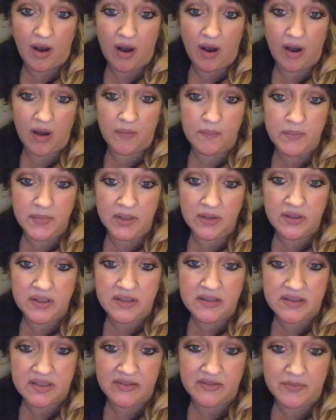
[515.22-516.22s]

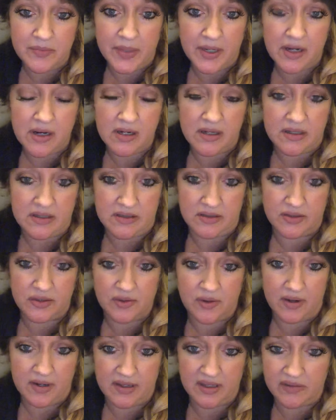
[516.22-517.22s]
millions of Americans who
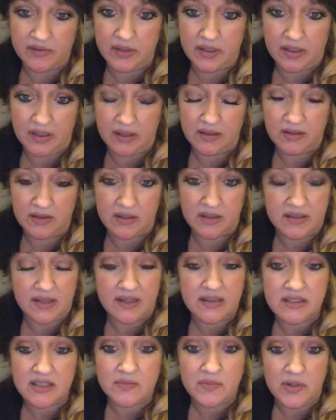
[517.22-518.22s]
are giving their
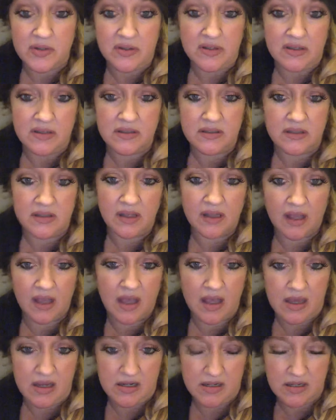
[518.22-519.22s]
testimonies,
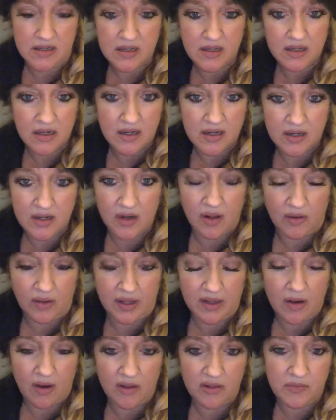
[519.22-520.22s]
and
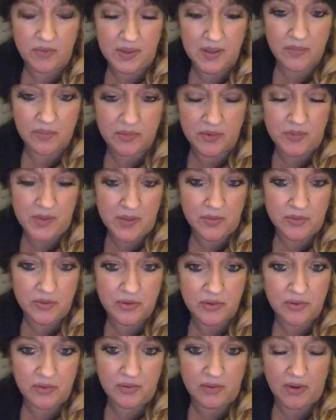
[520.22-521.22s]
all the people
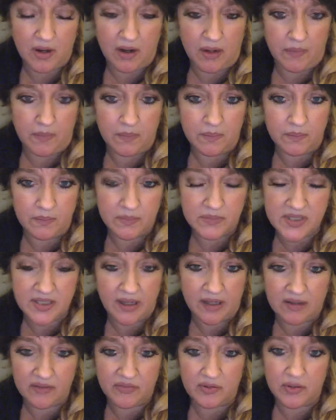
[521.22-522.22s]
who
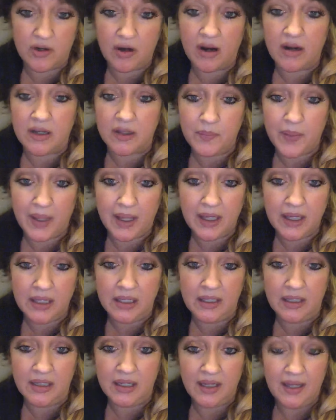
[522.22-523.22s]
take it for chronic
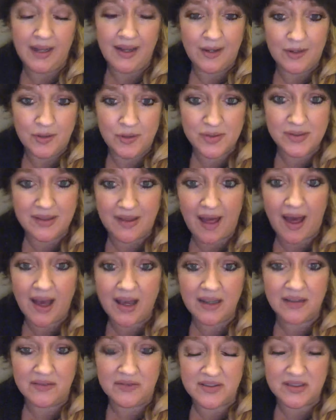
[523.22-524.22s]
pain, whose
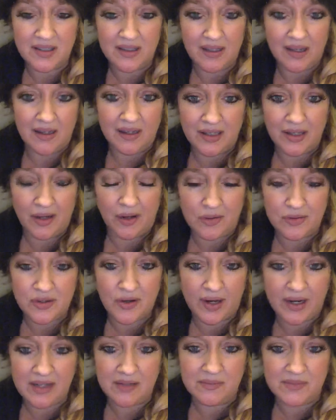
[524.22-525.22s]
lives
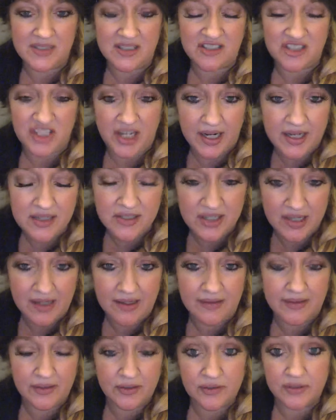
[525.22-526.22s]
kratom is
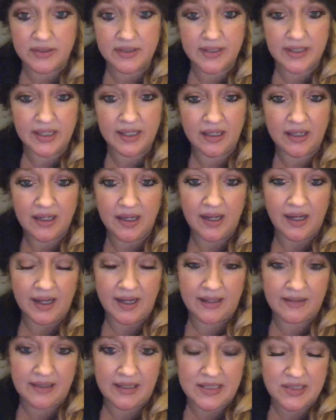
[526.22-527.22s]
changing literally.
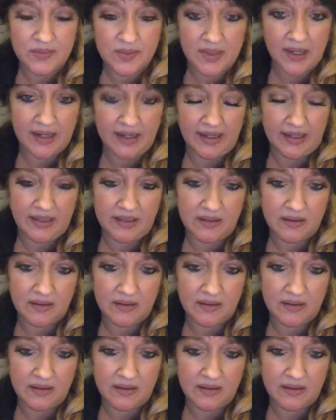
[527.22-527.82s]
And that's what I